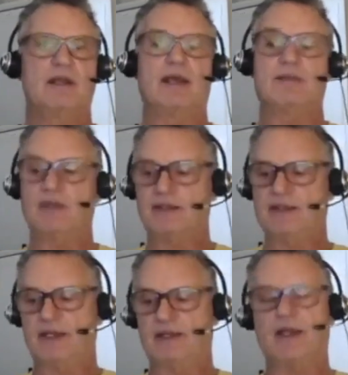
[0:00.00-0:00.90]
and they
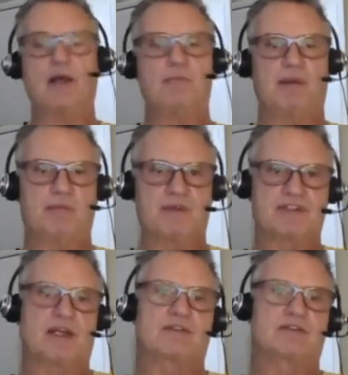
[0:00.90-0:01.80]
cannot be
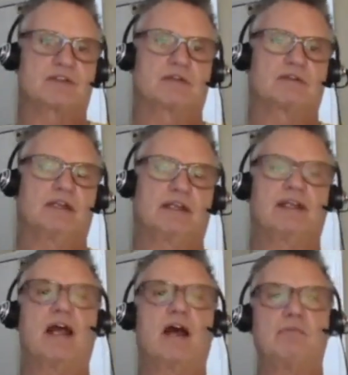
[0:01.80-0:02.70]
possessed. They
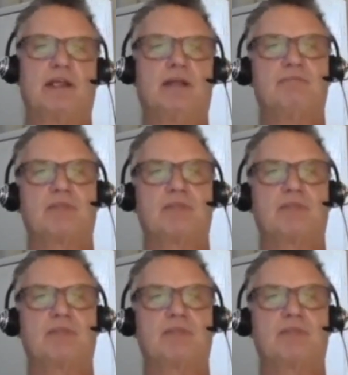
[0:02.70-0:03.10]
cannot be.